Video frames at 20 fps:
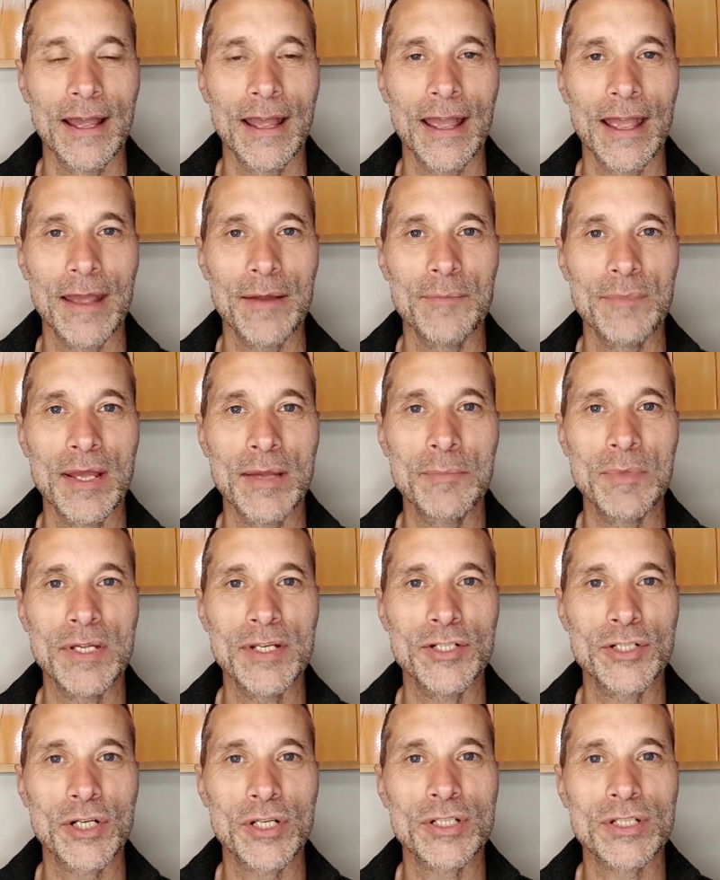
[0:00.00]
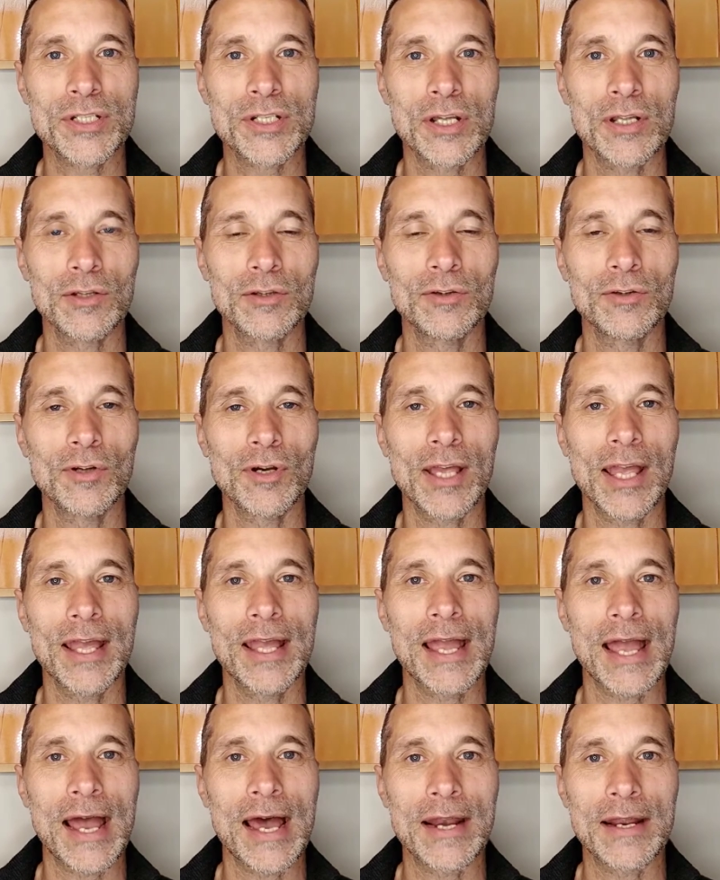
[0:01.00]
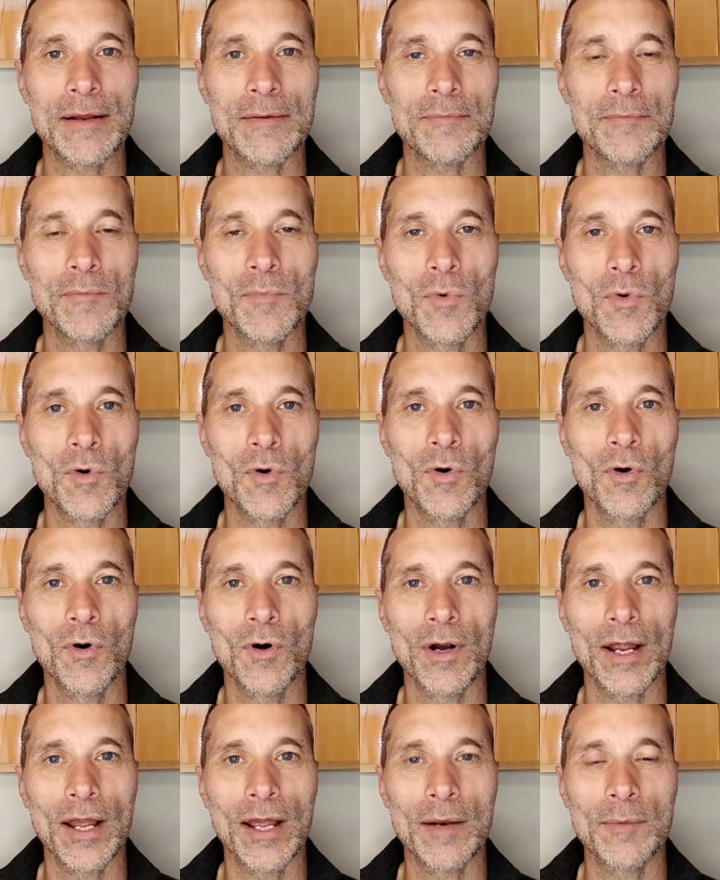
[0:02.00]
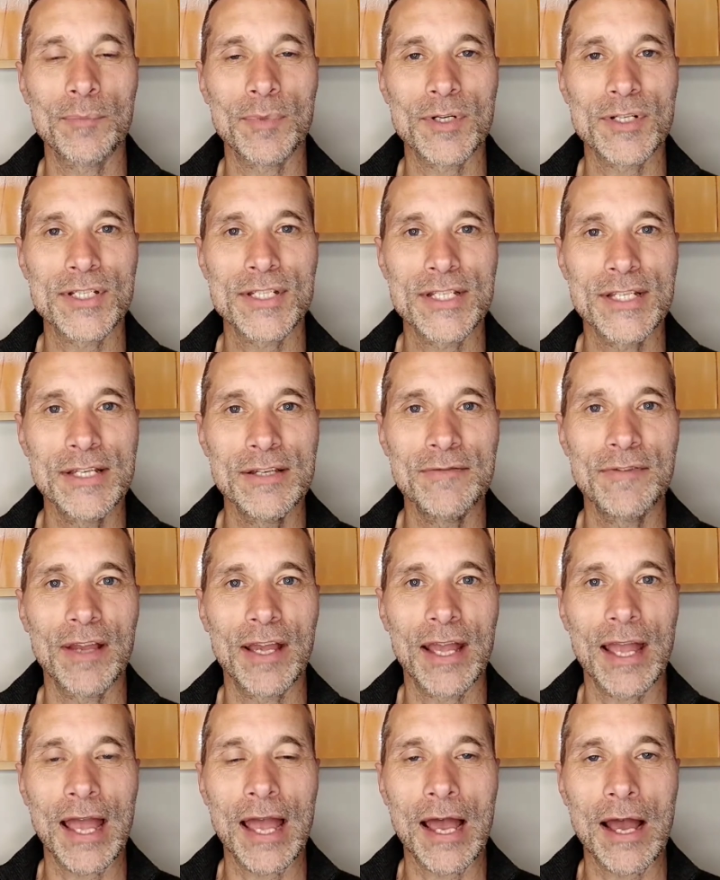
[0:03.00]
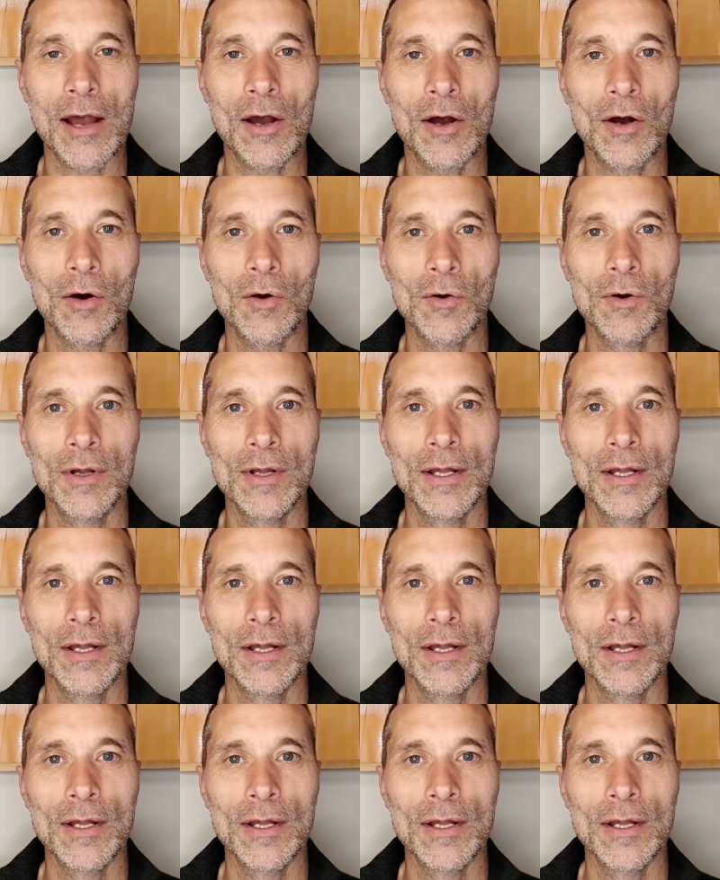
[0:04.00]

and maybe just looking at it more and perceiving how,